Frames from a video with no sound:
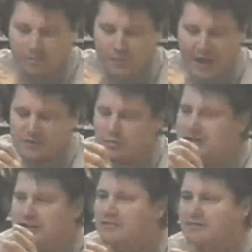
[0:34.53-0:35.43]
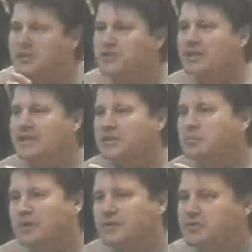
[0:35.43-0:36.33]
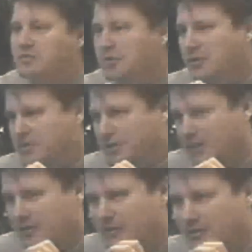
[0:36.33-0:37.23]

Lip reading: That's why I say the vision is Prince of Persia